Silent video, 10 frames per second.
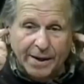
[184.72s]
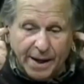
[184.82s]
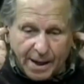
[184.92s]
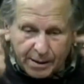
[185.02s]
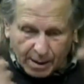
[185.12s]

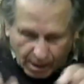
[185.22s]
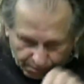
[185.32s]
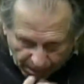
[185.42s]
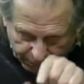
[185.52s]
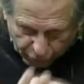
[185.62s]
in,
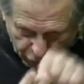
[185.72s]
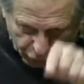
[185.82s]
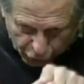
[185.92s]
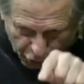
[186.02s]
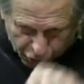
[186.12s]

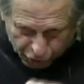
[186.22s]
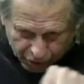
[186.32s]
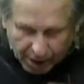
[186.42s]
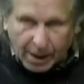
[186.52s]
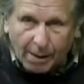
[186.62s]

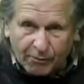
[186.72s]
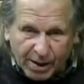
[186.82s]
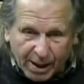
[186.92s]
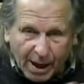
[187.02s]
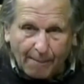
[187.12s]
and I'm
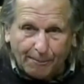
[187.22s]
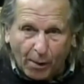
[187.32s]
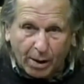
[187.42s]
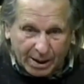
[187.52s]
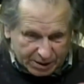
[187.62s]
reading a book.